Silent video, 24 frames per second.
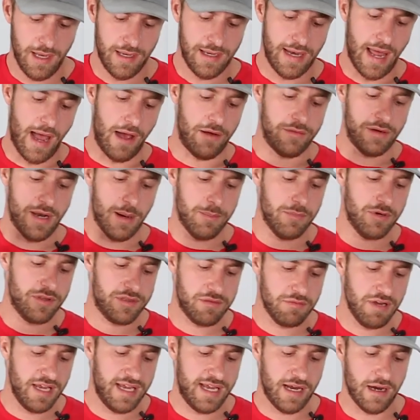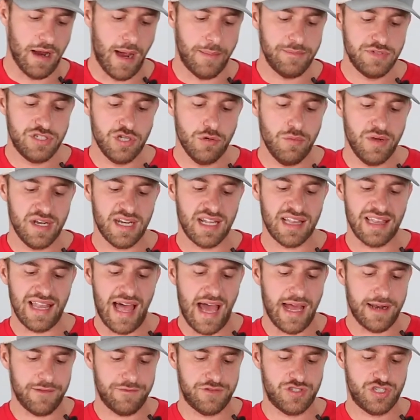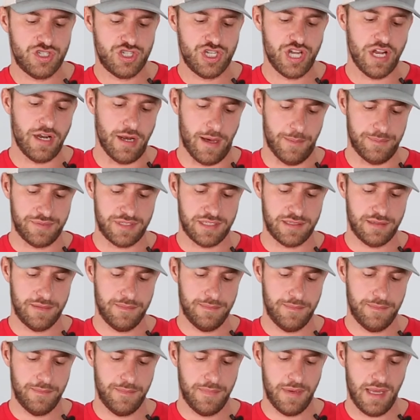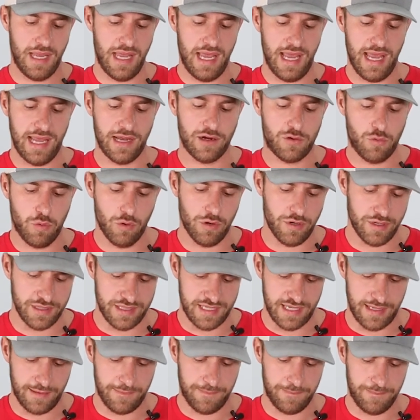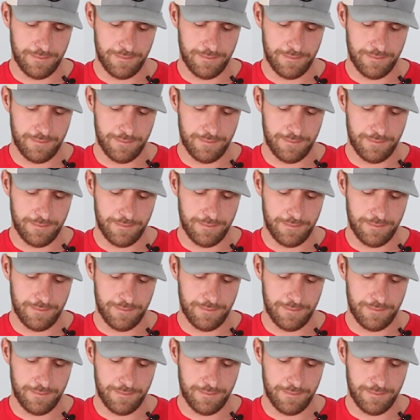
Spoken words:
Now, number 3 here, I'm doing a lot of chin-ups in quarantine.